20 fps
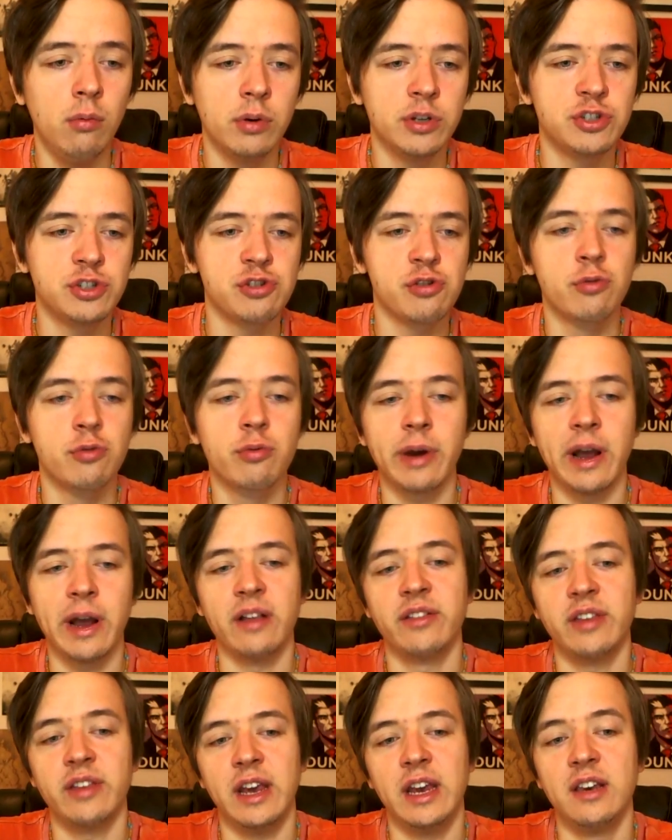which
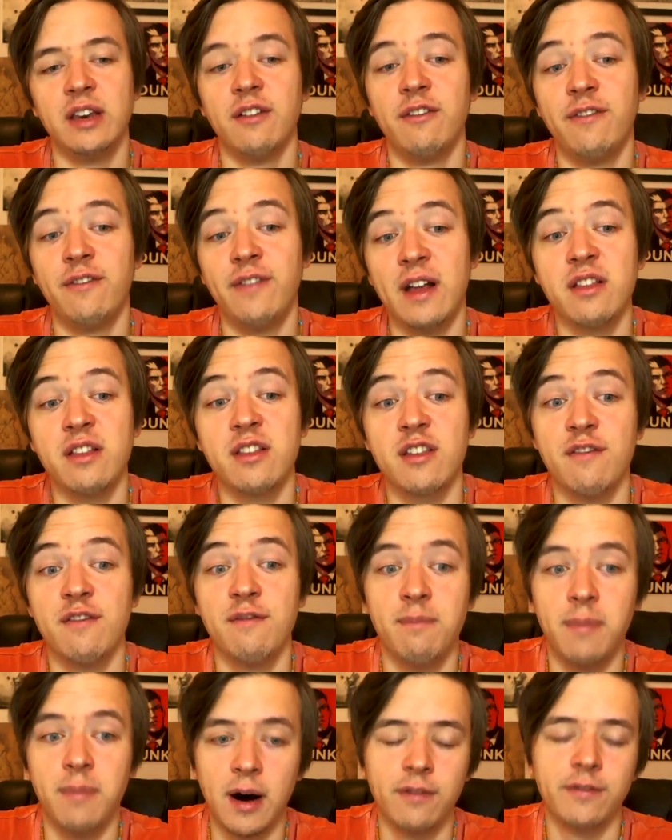grants a
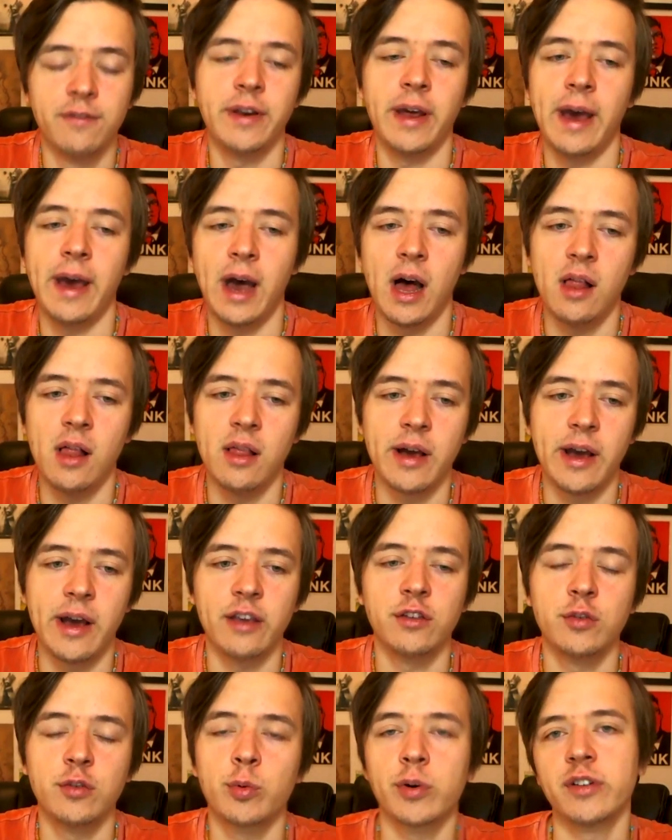defensive buff to
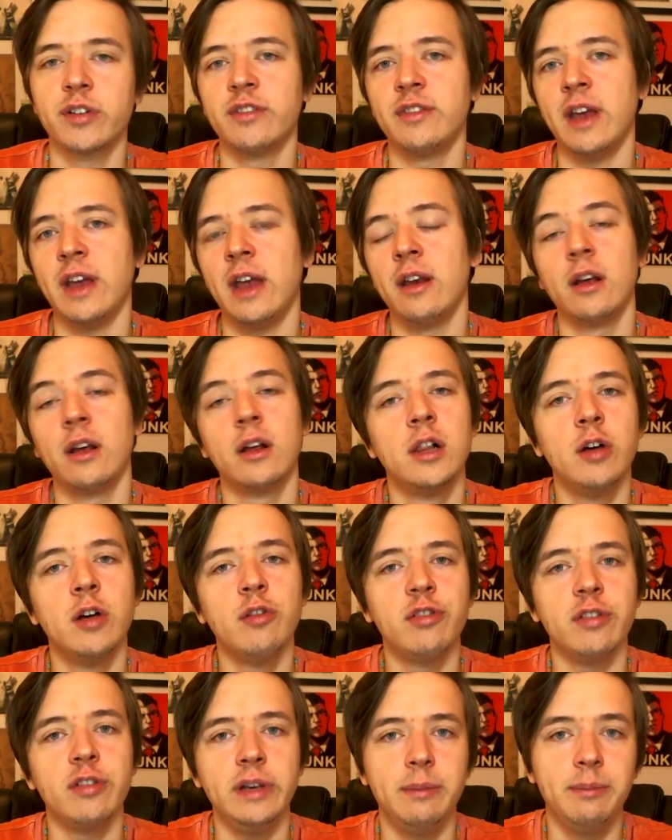allies who are standing
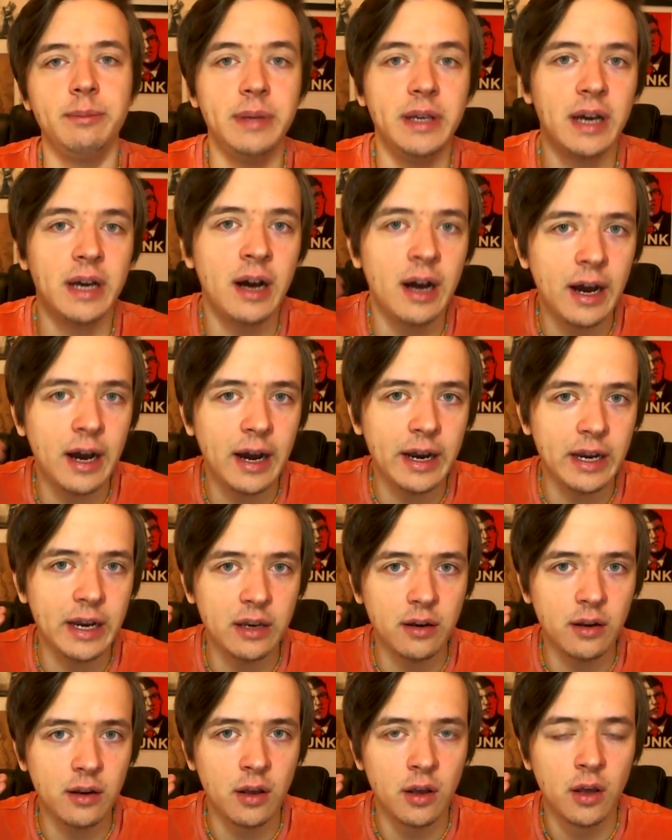closely
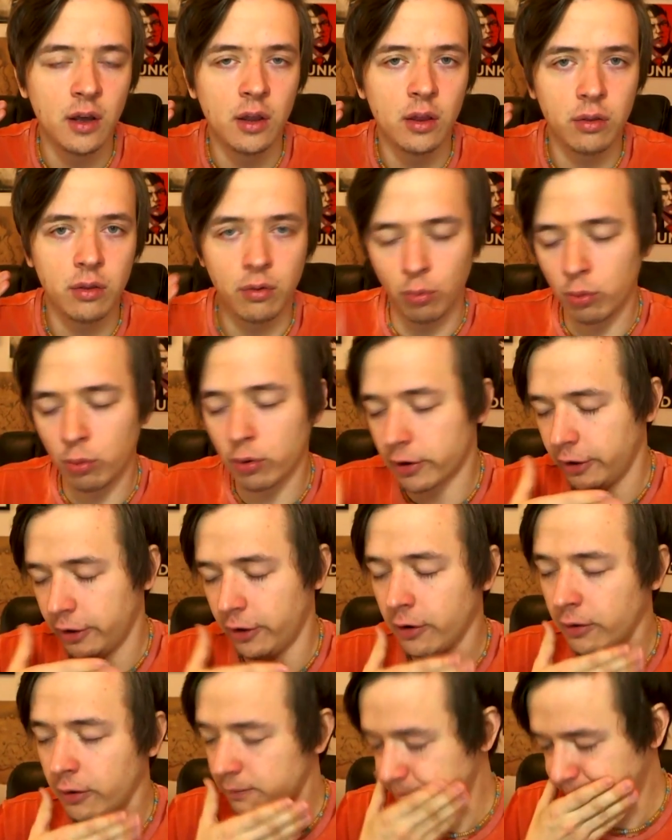behind the
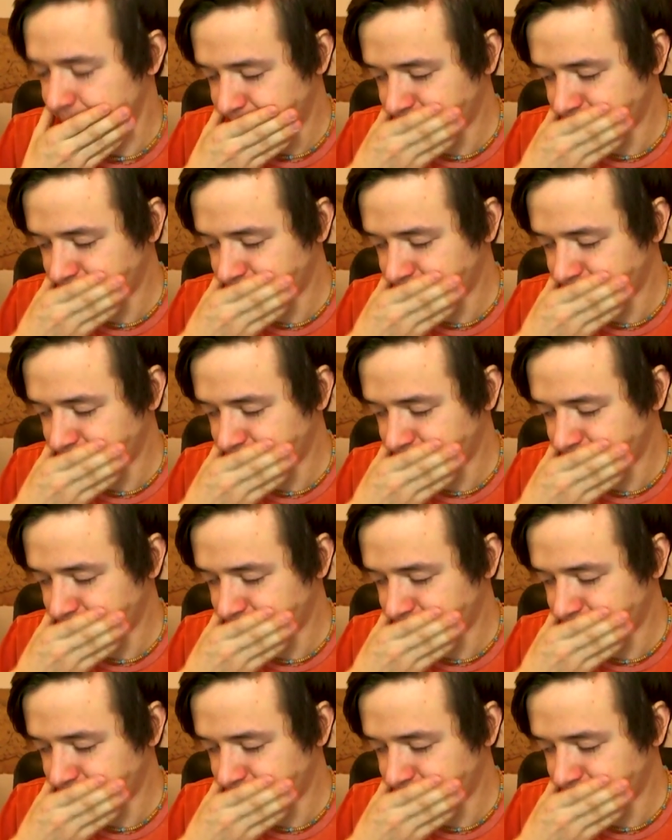warrior.